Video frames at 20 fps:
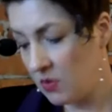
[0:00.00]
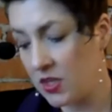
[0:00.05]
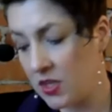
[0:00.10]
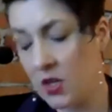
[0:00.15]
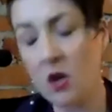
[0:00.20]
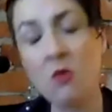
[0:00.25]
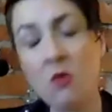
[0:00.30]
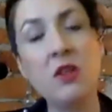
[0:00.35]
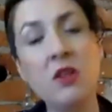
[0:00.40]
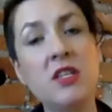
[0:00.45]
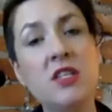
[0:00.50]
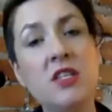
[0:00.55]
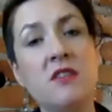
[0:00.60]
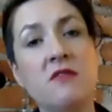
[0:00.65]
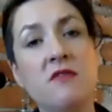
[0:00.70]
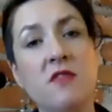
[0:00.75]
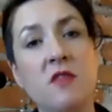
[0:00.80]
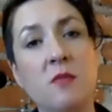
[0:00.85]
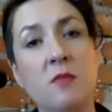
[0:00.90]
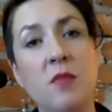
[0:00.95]
Coalition
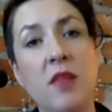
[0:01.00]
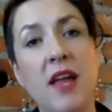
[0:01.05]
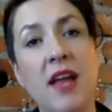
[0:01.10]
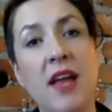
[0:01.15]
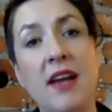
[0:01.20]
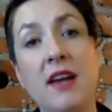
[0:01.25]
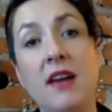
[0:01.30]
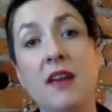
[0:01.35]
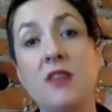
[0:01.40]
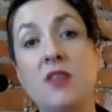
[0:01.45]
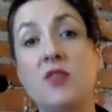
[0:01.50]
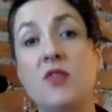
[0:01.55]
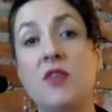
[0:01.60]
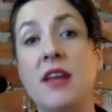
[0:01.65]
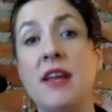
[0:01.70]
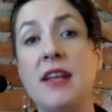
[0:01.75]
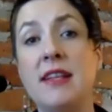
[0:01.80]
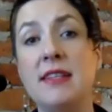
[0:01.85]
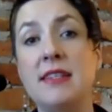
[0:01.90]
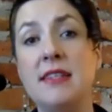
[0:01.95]
for Black
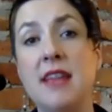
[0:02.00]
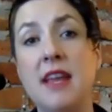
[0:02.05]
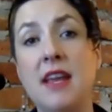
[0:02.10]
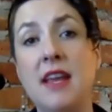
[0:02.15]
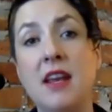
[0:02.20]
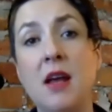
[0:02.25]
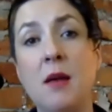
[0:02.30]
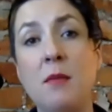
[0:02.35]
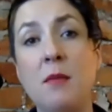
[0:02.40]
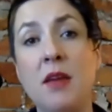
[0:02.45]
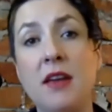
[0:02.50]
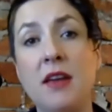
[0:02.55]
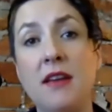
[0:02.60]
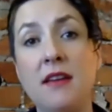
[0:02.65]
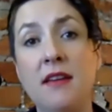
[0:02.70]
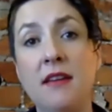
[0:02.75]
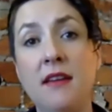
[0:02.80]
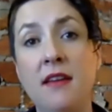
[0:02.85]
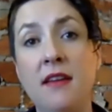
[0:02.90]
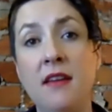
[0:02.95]
Trans Economic
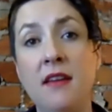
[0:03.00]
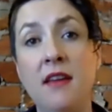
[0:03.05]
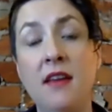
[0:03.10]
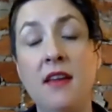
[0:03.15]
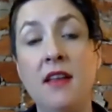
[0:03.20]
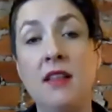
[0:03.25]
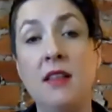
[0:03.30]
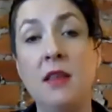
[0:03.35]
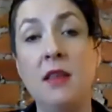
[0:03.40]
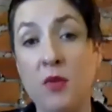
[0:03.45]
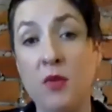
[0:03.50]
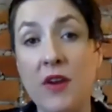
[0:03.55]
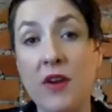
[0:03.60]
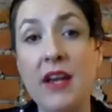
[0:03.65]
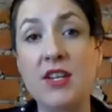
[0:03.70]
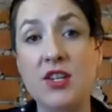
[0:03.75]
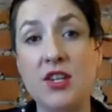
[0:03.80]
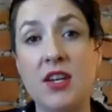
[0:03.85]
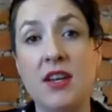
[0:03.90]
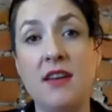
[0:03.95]

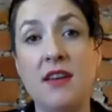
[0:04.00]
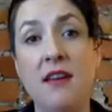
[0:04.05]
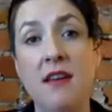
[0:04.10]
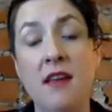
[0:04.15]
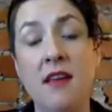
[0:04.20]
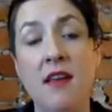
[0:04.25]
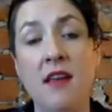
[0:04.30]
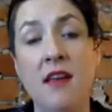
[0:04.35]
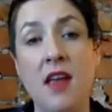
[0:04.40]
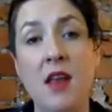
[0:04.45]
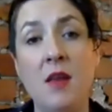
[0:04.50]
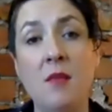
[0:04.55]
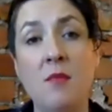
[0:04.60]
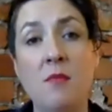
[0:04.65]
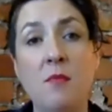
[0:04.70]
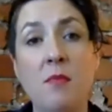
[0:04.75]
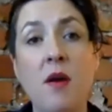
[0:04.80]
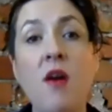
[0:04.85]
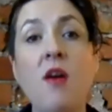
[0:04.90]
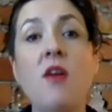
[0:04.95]
Liberation. And
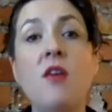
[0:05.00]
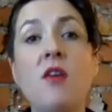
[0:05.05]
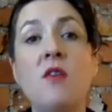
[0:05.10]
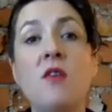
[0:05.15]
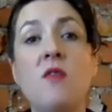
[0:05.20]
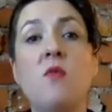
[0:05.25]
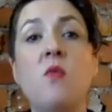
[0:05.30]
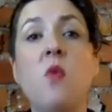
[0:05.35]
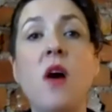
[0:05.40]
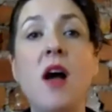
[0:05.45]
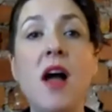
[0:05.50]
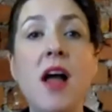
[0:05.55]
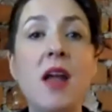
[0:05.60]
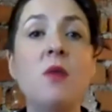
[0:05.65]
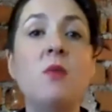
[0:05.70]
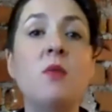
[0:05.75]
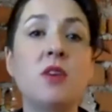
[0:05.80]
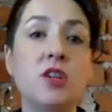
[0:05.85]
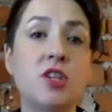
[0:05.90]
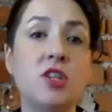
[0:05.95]
part of why
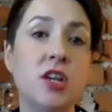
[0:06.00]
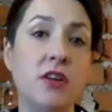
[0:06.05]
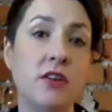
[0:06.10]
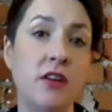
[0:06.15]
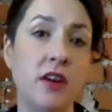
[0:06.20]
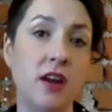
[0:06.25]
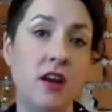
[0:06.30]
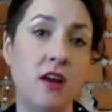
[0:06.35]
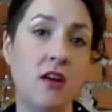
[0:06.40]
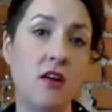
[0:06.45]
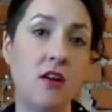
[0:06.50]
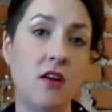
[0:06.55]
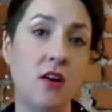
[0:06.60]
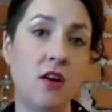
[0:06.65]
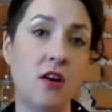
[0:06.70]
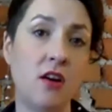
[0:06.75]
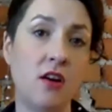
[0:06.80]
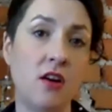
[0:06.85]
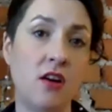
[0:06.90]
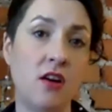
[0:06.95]
we're sharing
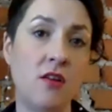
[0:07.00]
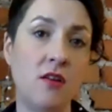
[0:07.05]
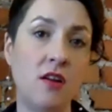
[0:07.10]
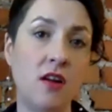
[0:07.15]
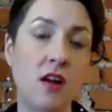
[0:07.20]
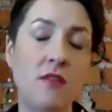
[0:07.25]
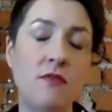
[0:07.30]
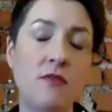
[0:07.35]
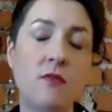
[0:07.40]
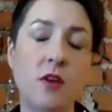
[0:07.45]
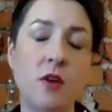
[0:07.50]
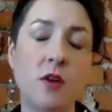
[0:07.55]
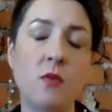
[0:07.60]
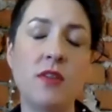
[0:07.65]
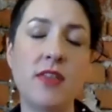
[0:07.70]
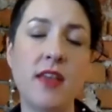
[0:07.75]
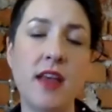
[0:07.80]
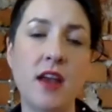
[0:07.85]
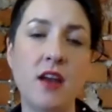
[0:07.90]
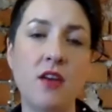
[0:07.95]
our offering with
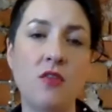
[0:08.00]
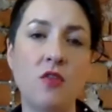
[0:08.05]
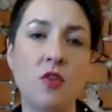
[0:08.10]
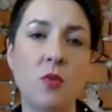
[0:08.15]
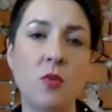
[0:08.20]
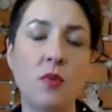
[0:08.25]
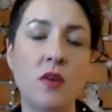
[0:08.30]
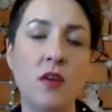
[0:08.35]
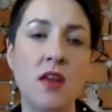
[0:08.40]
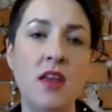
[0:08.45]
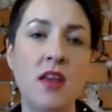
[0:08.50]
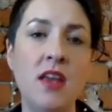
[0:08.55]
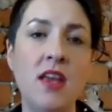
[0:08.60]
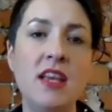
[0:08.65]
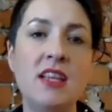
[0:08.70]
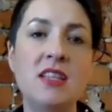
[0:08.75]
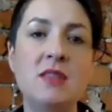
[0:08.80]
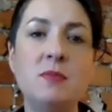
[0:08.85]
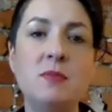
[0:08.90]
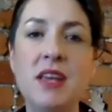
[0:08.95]
that group
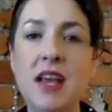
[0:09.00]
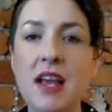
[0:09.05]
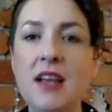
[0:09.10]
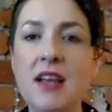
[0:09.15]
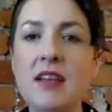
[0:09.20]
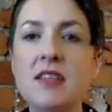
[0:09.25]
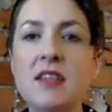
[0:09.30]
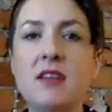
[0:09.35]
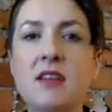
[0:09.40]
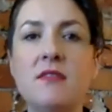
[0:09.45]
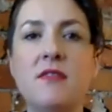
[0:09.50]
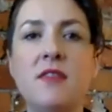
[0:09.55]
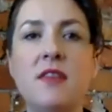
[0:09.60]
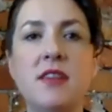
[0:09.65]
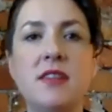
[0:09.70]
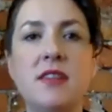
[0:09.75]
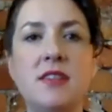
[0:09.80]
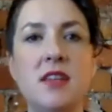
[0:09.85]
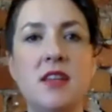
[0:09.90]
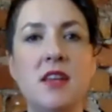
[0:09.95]
is because of
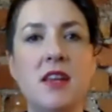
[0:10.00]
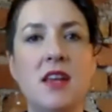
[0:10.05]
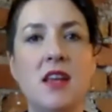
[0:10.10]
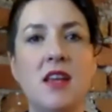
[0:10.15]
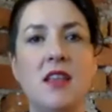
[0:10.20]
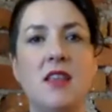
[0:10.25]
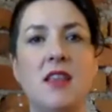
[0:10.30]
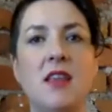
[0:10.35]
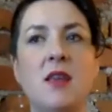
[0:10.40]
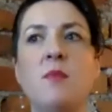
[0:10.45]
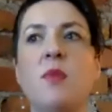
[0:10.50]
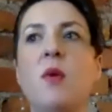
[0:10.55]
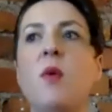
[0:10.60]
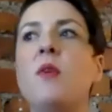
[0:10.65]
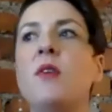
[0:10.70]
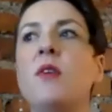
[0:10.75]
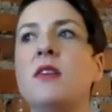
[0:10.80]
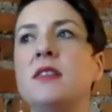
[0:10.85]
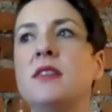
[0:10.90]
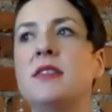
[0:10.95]
this, the
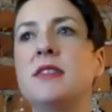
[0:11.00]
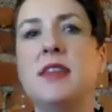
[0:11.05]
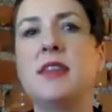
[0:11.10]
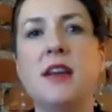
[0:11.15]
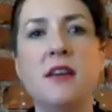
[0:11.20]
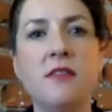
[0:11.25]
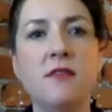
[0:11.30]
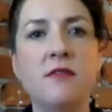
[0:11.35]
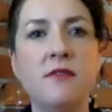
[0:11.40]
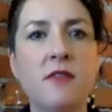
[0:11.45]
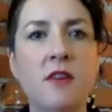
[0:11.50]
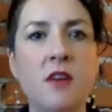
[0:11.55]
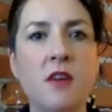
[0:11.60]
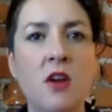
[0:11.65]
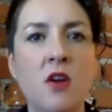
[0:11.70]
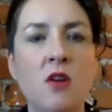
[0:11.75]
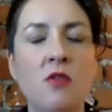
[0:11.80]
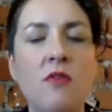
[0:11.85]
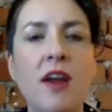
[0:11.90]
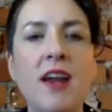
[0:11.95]
importance of
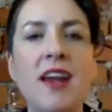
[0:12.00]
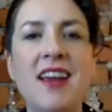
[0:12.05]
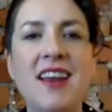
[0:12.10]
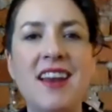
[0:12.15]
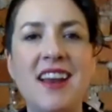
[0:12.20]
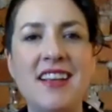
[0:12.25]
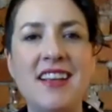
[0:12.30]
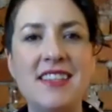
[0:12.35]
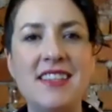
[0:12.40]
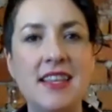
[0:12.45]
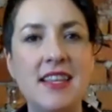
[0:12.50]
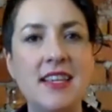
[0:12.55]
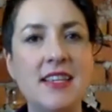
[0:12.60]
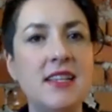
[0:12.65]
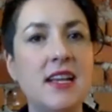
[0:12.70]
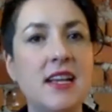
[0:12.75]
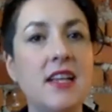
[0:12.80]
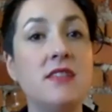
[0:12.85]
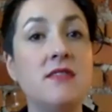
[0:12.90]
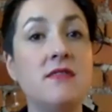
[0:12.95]
recognizing these
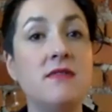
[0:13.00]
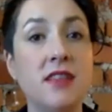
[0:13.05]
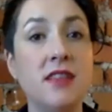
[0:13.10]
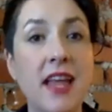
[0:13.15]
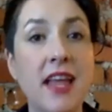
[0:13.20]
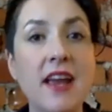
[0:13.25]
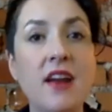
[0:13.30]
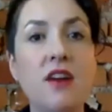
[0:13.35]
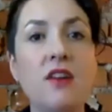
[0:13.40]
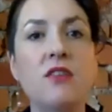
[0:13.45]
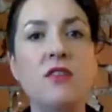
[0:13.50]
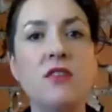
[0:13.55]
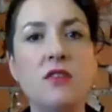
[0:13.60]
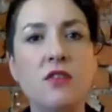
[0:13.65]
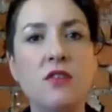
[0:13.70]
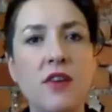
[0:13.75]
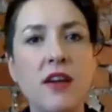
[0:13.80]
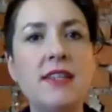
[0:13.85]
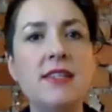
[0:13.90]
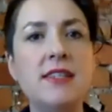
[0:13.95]
kinds of layered
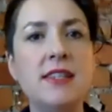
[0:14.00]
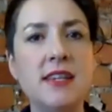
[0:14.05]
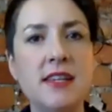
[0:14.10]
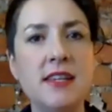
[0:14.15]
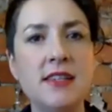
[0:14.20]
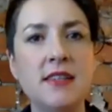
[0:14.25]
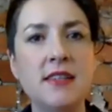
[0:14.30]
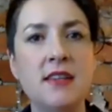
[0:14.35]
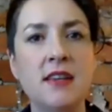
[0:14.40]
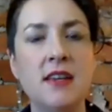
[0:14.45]
crises,